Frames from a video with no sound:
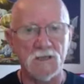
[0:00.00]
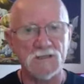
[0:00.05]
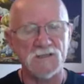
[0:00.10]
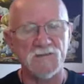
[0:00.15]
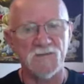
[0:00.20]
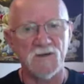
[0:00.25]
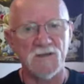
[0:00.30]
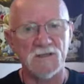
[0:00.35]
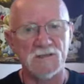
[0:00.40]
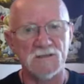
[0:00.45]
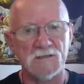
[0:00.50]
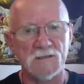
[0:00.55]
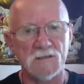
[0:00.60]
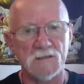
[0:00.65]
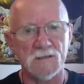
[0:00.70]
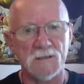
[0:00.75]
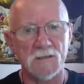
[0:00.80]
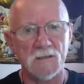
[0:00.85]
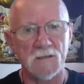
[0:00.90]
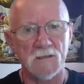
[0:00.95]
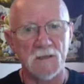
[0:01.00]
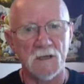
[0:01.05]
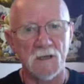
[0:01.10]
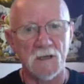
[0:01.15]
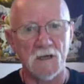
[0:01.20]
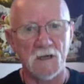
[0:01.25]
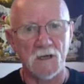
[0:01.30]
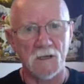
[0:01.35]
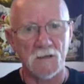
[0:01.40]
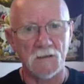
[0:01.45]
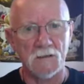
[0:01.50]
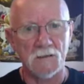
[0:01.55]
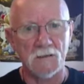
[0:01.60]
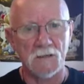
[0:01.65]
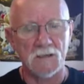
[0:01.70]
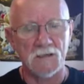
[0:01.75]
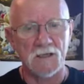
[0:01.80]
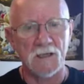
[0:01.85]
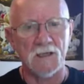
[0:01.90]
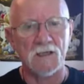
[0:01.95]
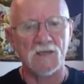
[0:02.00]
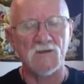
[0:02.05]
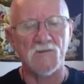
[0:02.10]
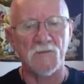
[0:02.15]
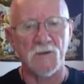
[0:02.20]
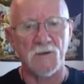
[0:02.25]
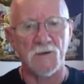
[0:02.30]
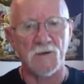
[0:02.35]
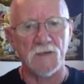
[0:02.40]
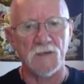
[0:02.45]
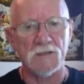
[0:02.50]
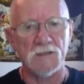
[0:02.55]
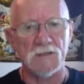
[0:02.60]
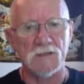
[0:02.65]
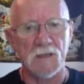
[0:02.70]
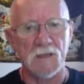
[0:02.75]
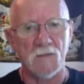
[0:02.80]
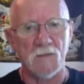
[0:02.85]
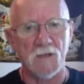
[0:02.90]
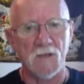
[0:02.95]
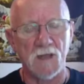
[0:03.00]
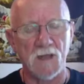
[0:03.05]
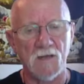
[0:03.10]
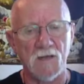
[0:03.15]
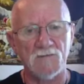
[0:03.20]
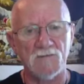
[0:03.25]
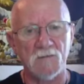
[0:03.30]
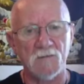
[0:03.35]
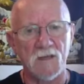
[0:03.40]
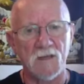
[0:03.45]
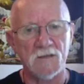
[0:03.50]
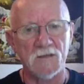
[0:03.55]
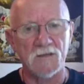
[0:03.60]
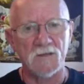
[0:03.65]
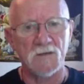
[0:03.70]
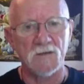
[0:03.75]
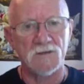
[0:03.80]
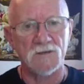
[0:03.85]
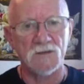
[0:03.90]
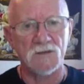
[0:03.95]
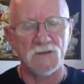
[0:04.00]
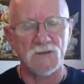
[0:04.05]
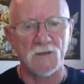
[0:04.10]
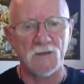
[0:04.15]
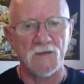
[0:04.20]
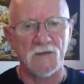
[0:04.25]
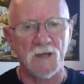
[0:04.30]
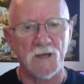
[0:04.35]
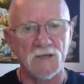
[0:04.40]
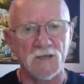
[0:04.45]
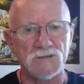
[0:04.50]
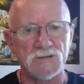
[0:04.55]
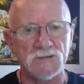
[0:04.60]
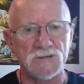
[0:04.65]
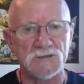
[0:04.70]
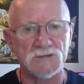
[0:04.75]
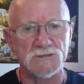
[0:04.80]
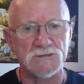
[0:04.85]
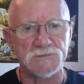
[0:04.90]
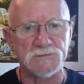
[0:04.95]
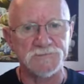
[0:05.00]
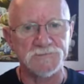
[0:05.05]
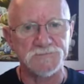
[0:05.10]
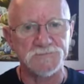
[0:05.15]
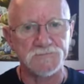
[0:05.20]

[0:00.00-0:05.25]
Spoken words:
of us are in that experience, and we have to make those determinations